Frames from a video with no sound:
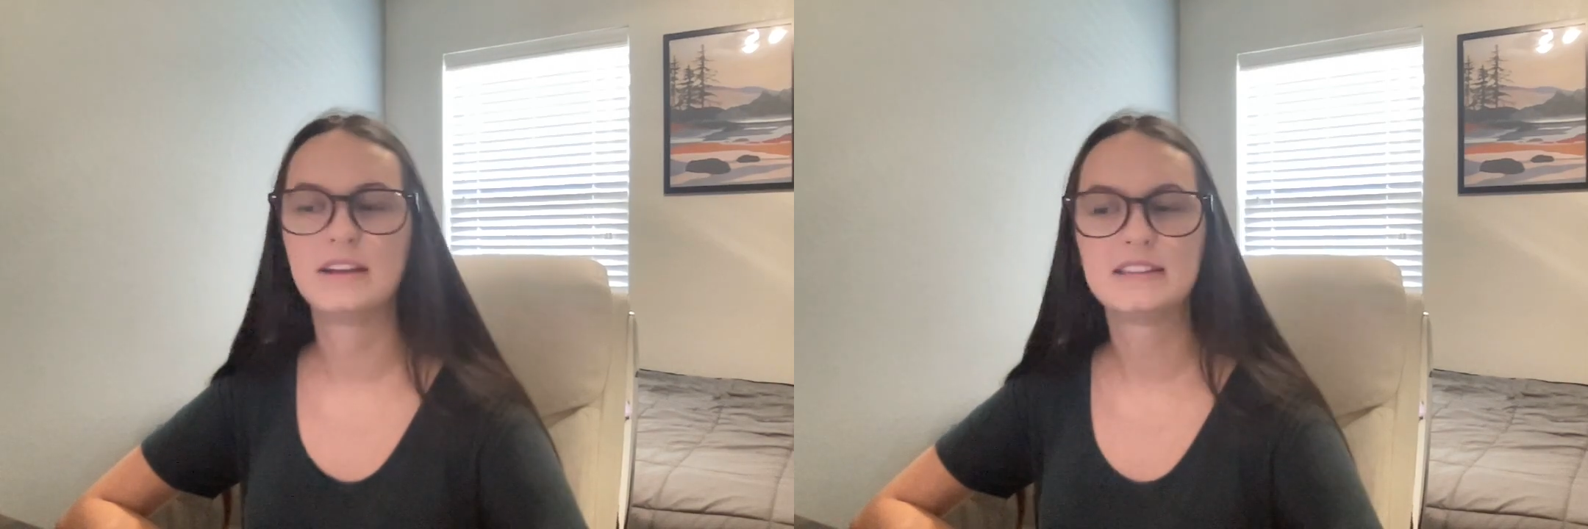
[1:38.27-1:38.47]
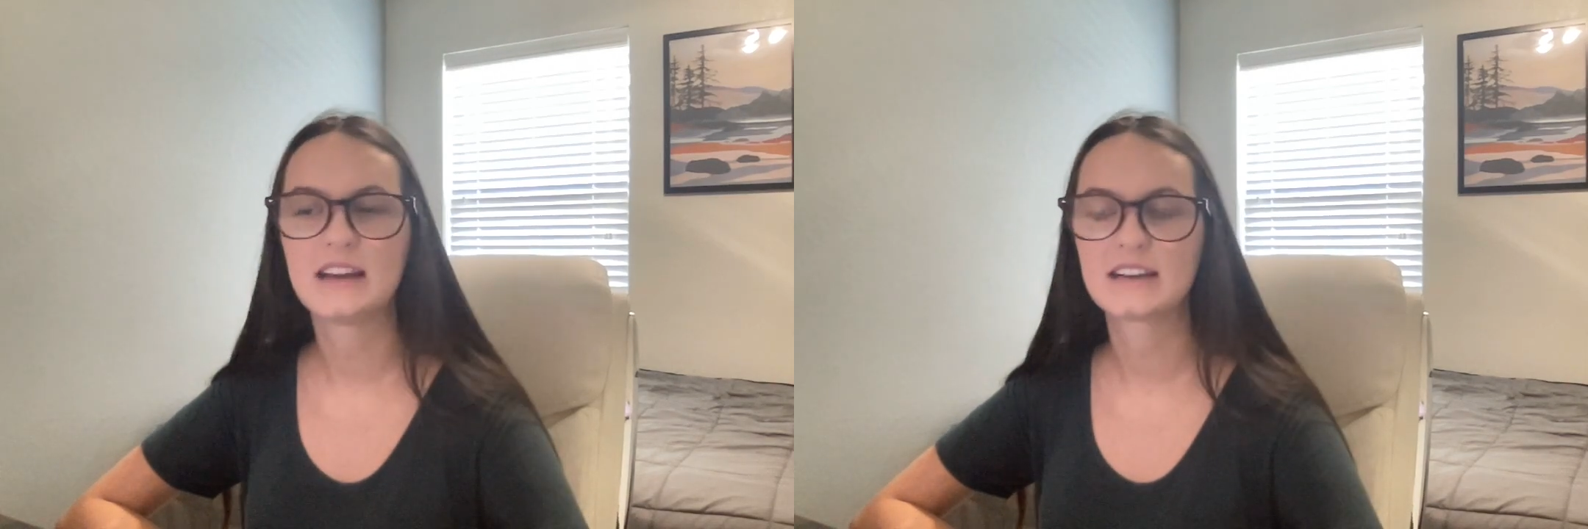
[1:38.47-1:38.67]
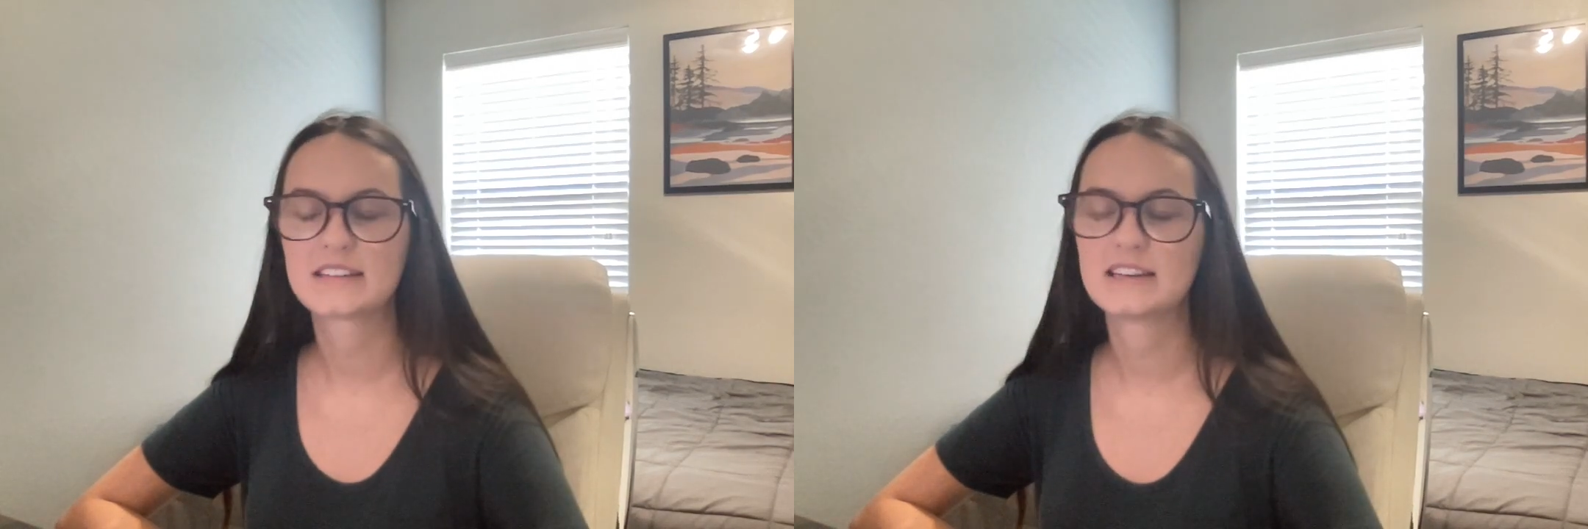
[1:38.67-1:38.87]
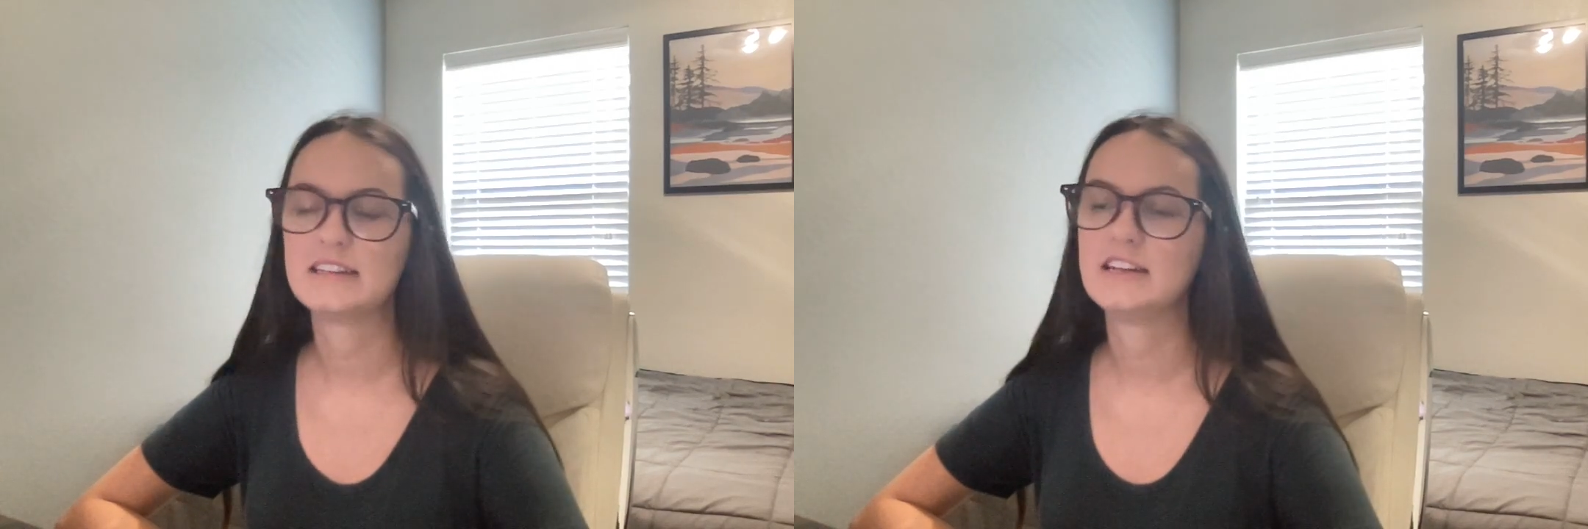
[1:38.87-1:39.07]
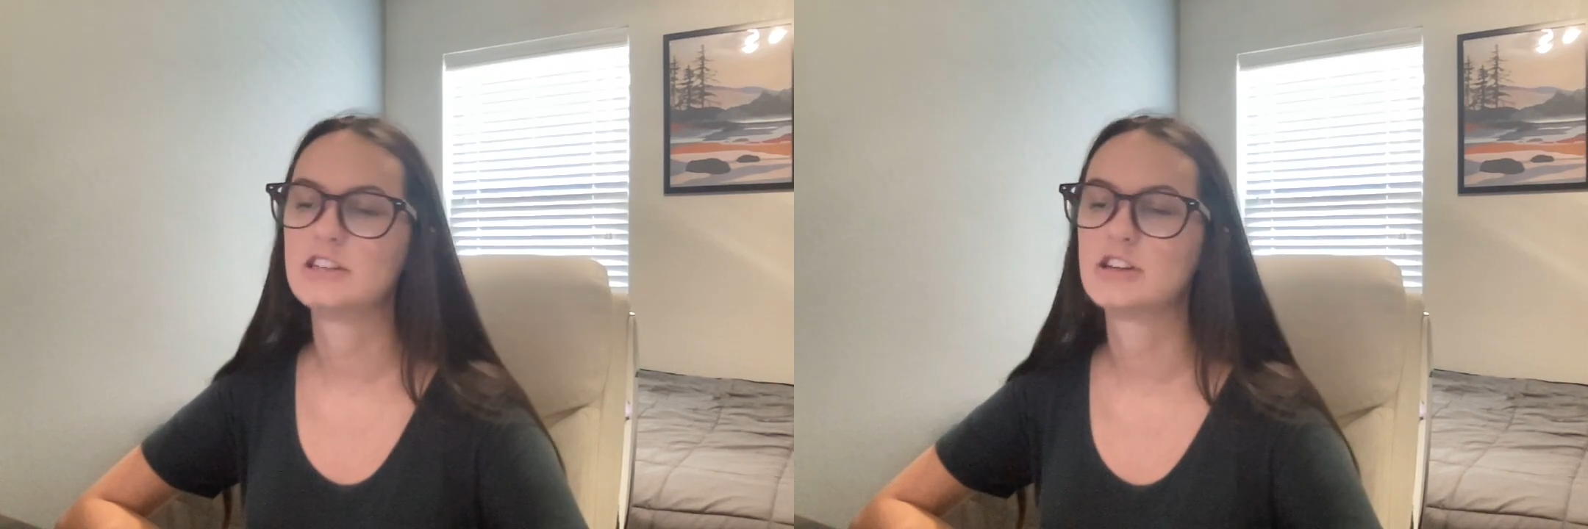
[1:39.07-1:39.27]
in-text
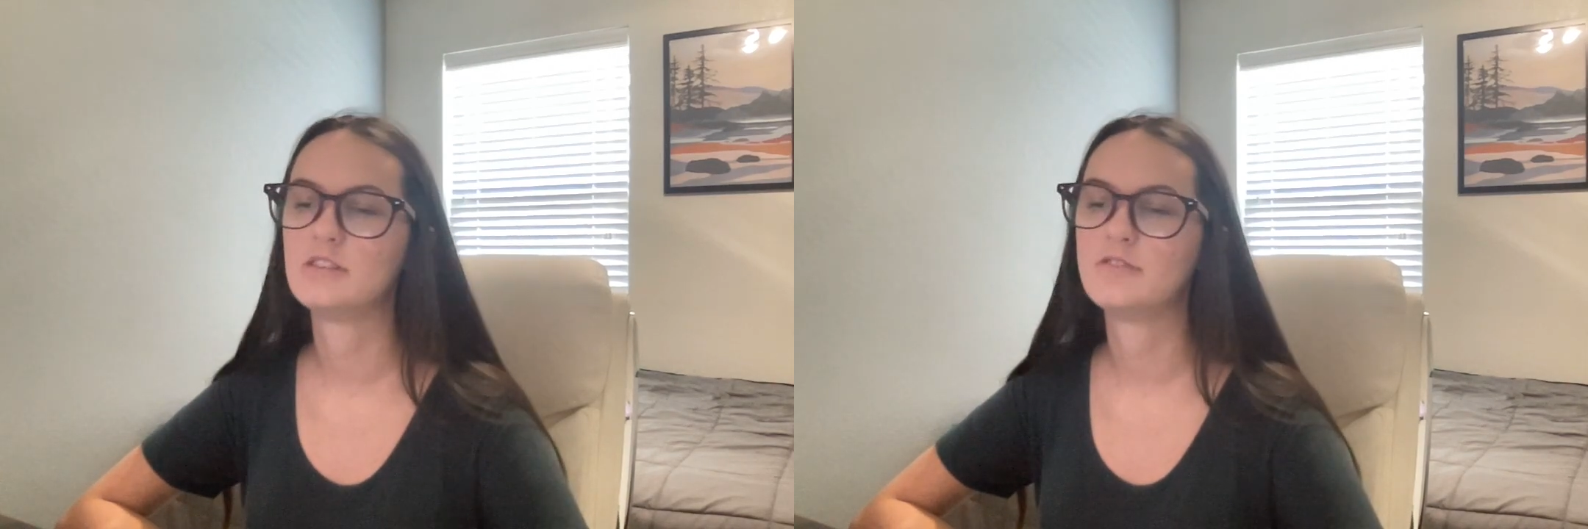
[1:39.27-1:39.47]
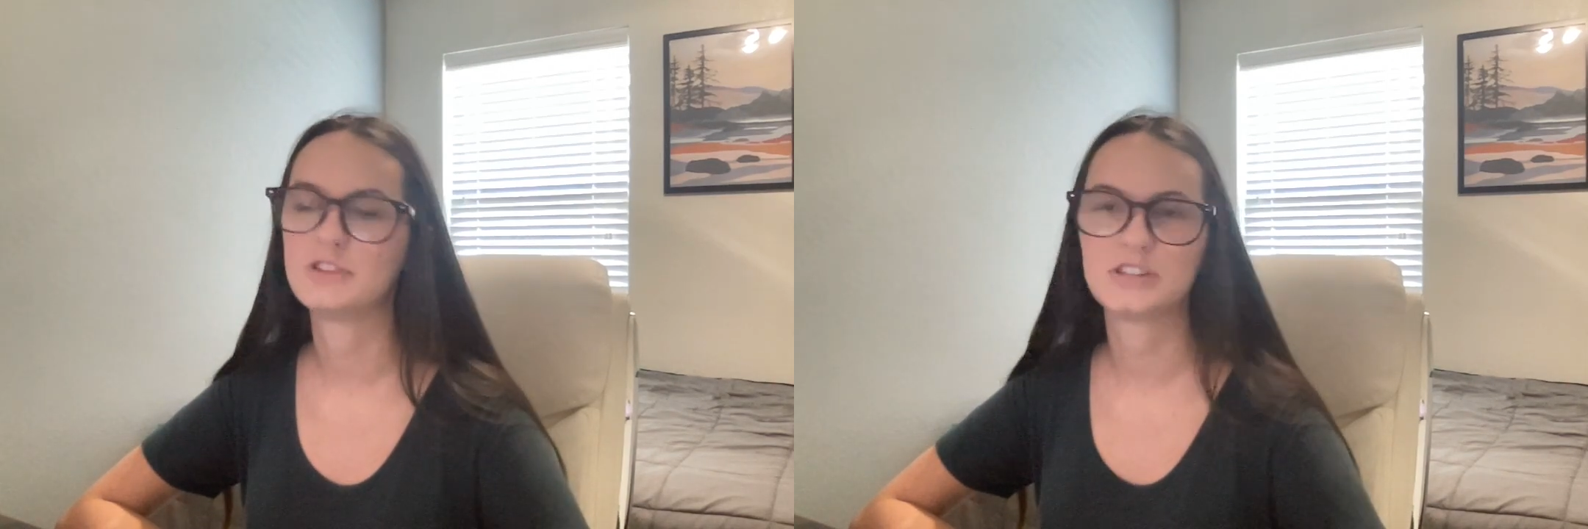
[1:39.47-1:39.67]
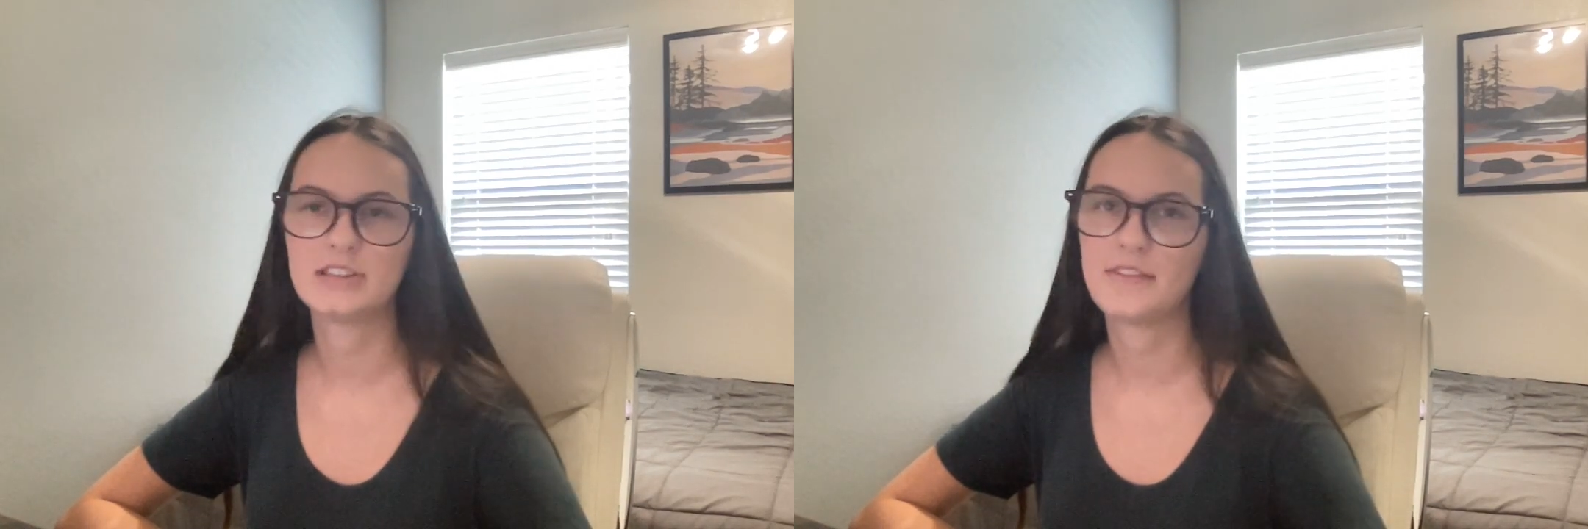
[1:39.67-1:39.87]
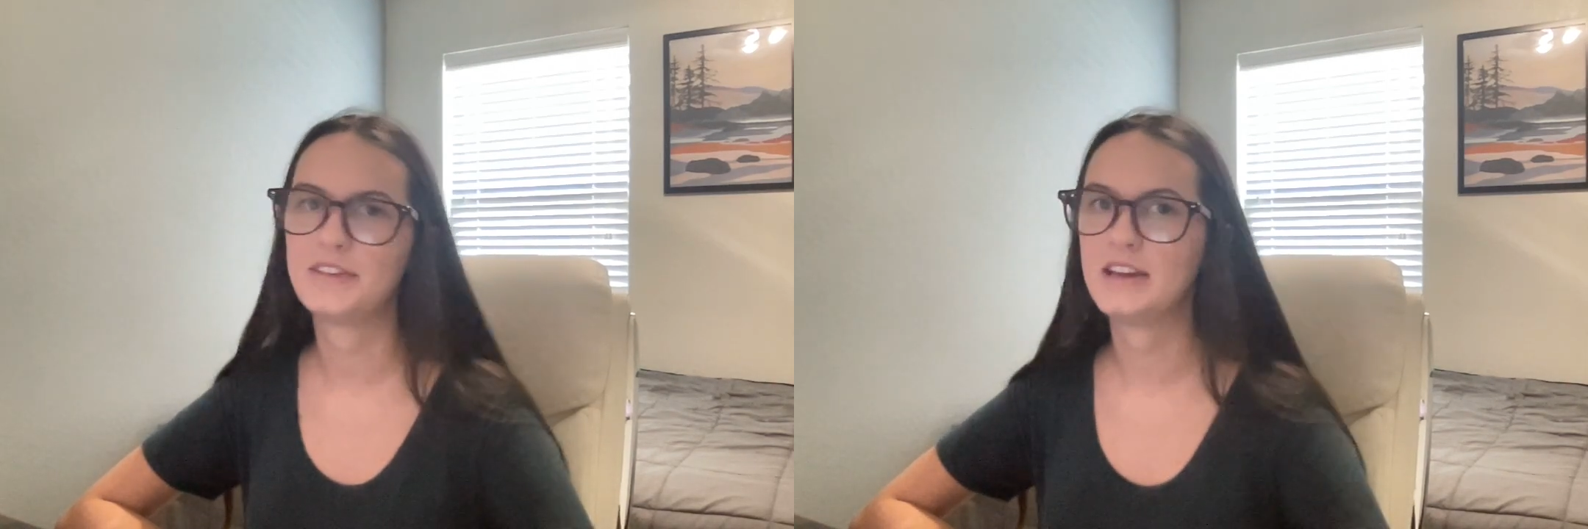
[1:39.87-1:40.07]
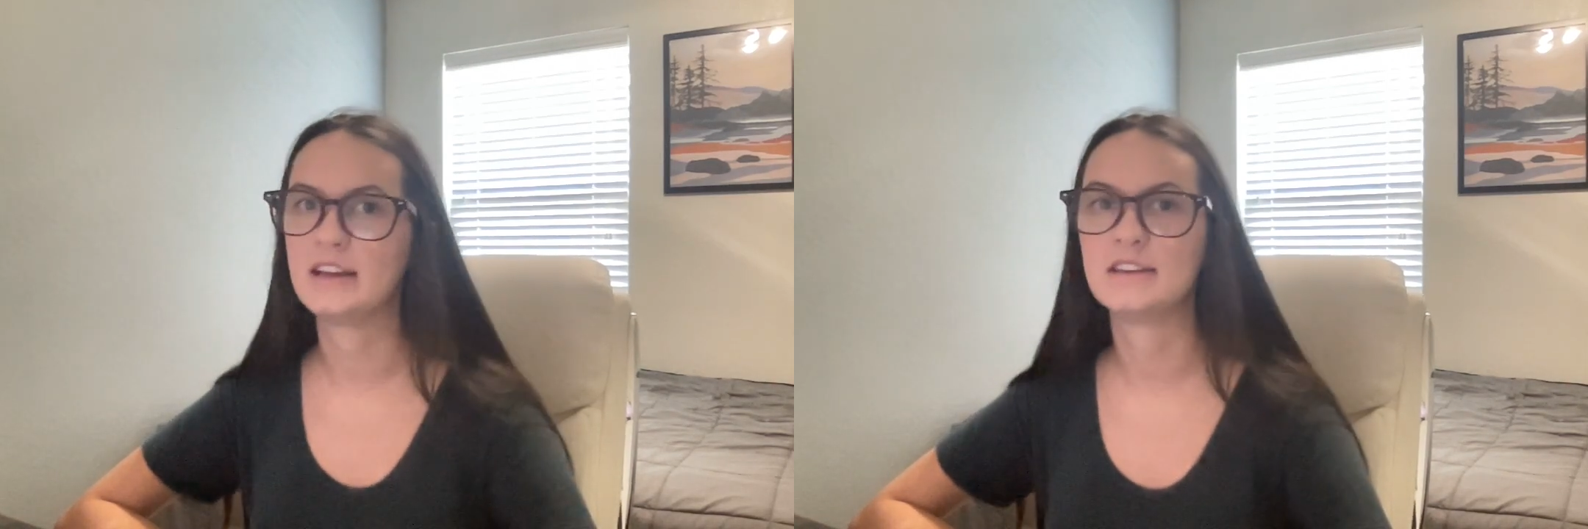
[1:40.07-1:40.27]
citation versus at
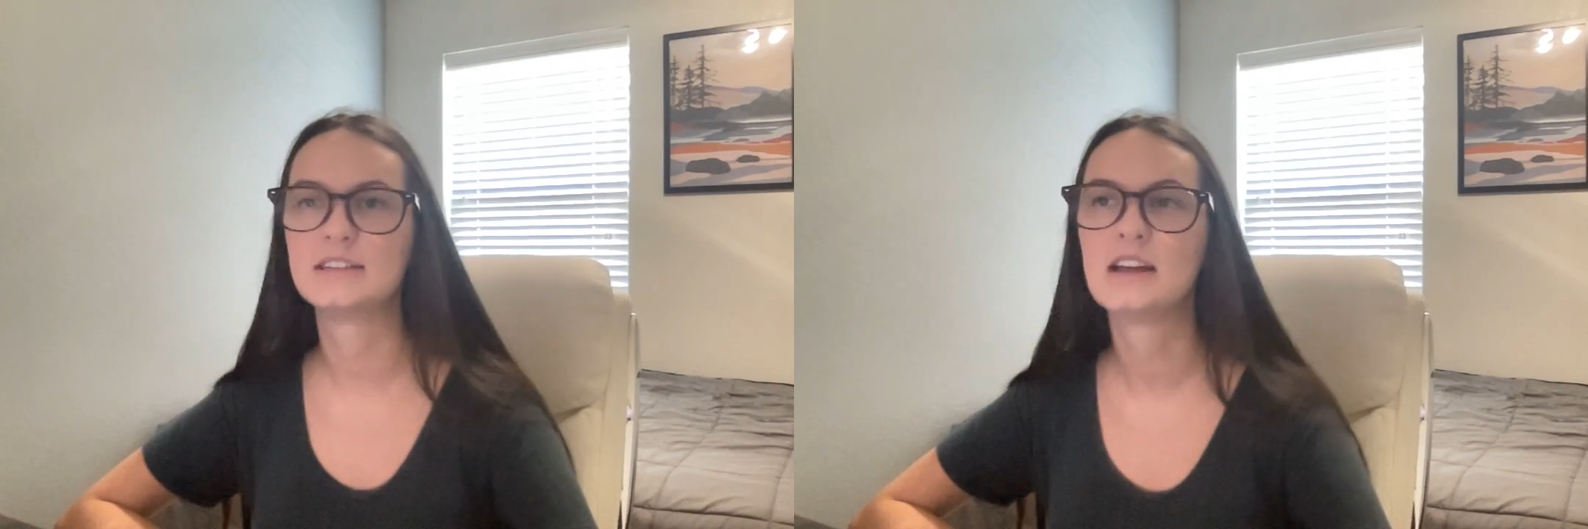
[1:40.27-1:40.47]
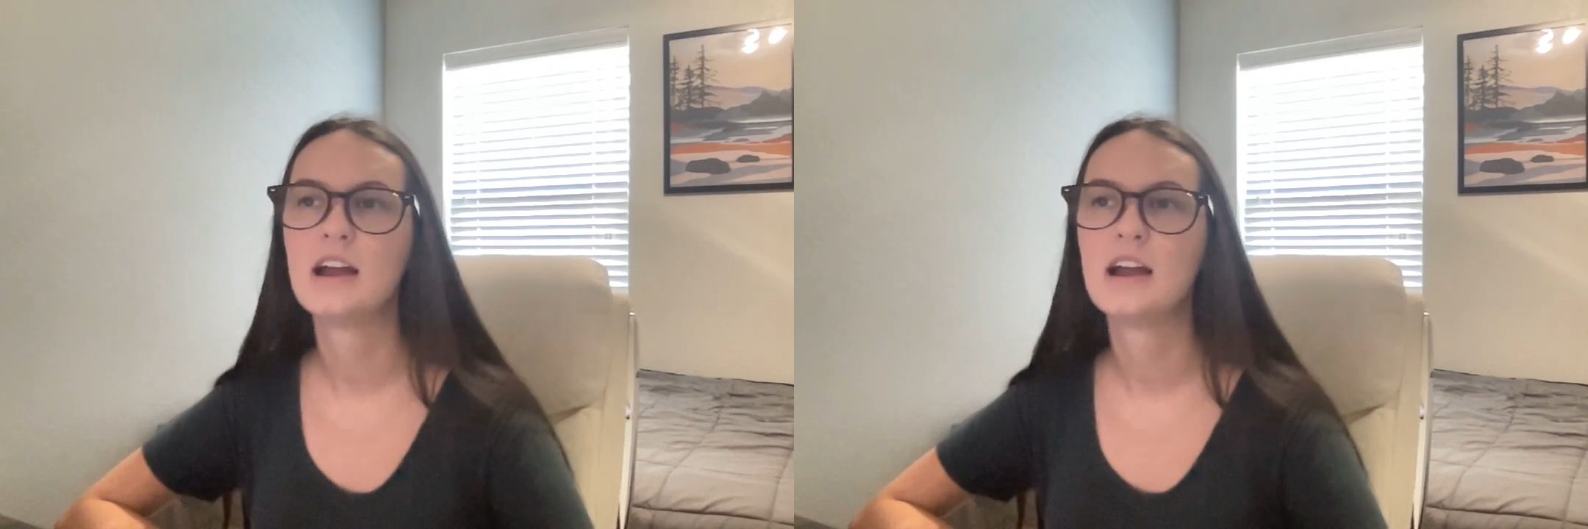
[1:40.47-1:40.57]
the end.